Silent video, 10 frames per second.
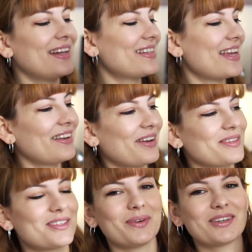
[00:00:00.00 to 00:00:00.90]
Nintendo
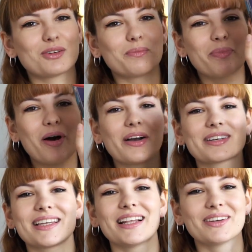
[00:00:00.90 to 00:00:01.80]
Switch
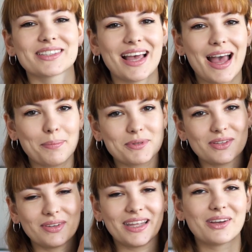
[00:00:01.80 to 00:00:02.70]
box. It looks
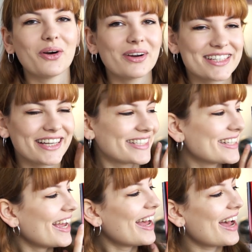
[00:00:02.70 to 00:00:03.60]
absolutely gorgeous.
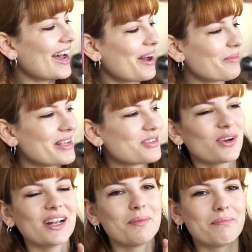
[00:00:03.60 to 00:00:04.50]
It's
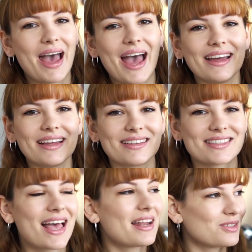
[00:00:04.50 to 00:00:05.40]
really matte and
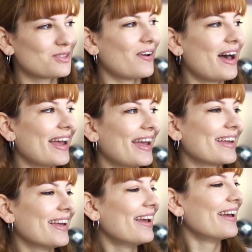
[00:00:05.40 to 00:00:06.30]

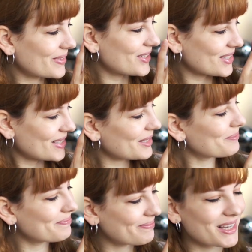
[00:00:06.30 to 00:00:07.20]
satisfying. It just
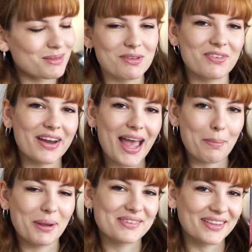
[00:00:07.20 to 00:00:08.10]
makes me very
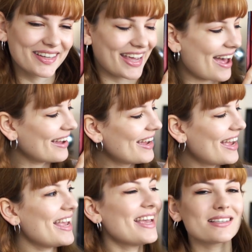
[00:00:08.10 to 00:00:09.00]
happy to look at.
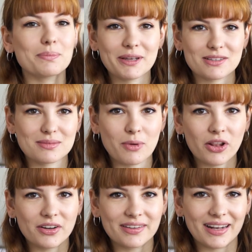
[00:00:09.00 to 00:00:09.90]
It is a bit
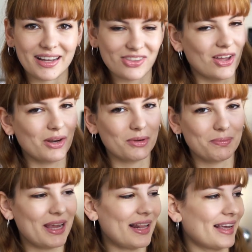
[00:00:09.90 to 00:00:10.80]
smaller than I thought it would
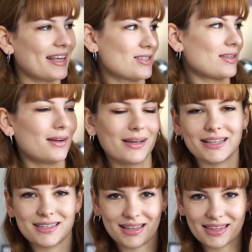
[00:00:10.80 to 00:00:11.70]
be. Like I
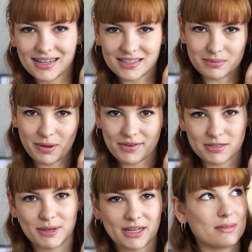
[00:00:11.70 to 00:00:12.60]
think it's about as
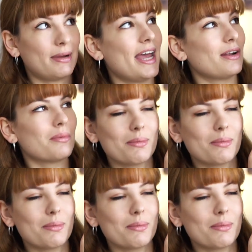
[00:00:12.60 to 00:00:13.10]
big as my head, or